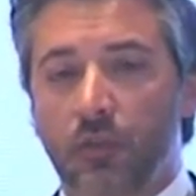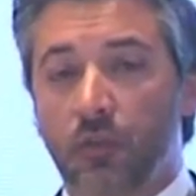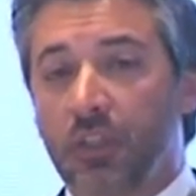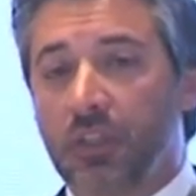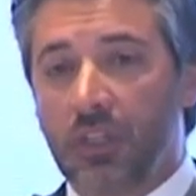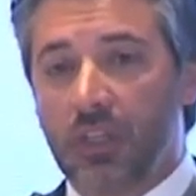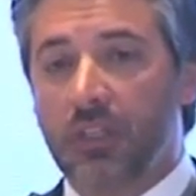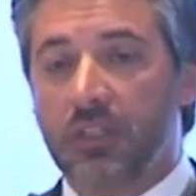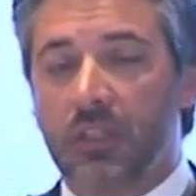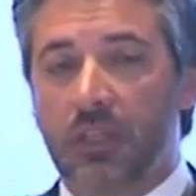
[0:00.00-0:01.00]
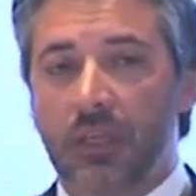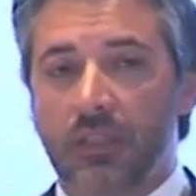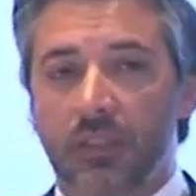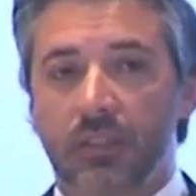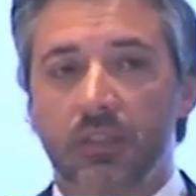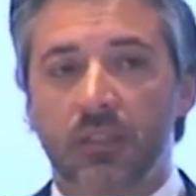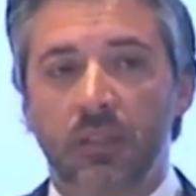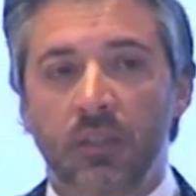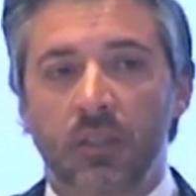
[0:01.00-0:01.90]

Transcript: during the 80s and 90s.